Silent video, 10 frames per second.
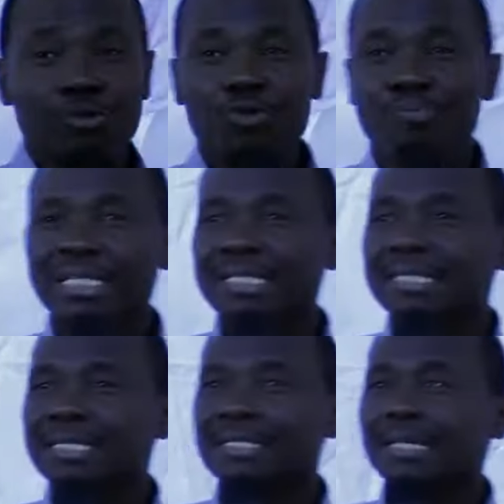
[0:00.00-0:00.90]
meet,
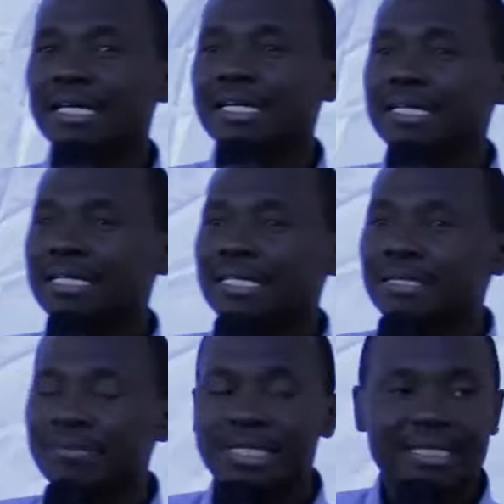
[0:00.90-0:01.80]
and
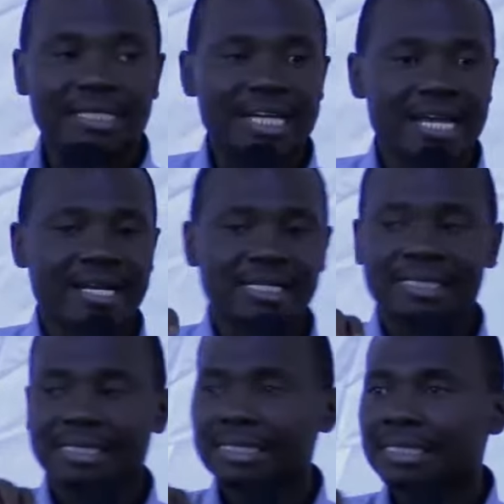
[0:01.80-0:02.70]
Mr.
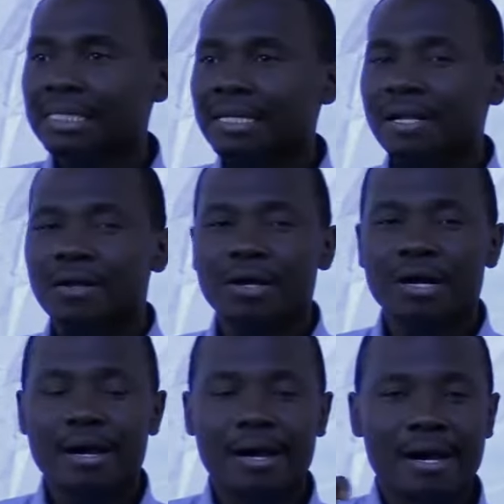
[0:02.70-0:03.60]
Jairus
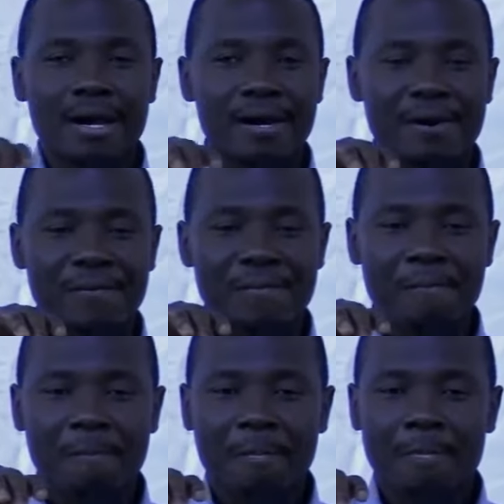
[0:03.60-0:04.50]

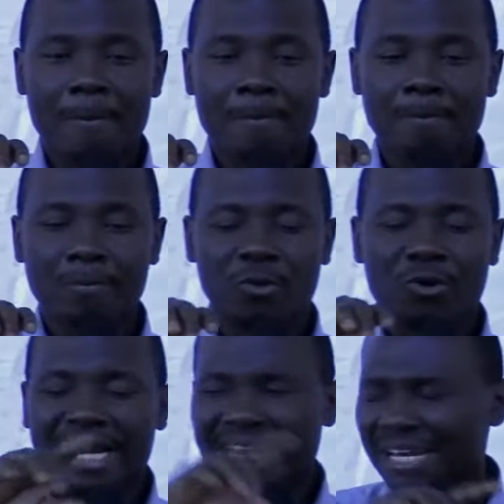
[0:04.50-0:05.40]

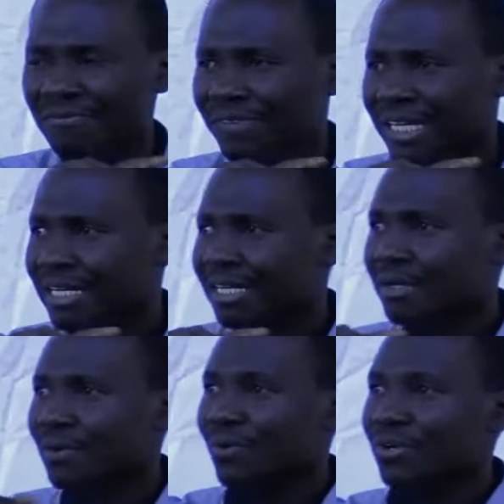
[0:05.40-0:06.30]
or
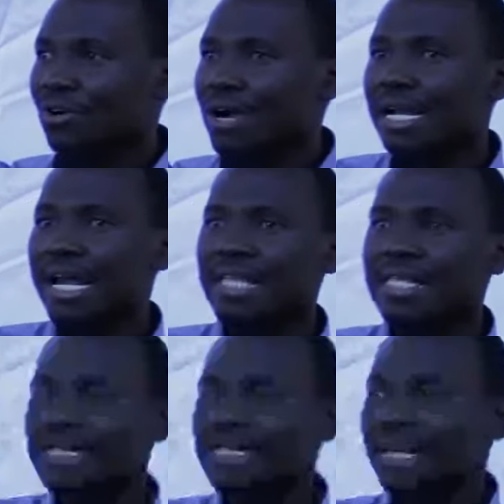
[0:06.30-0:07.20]
Elvin would organize
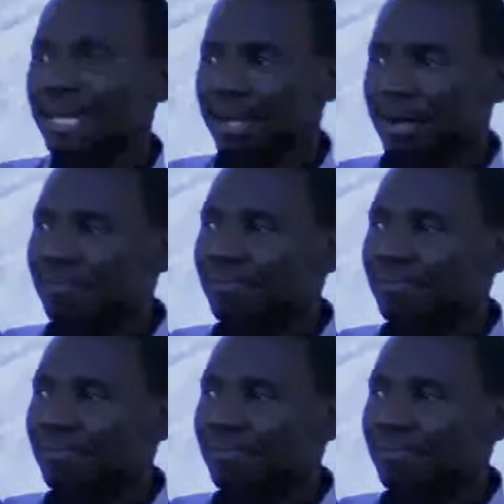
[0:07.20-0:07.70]
us here,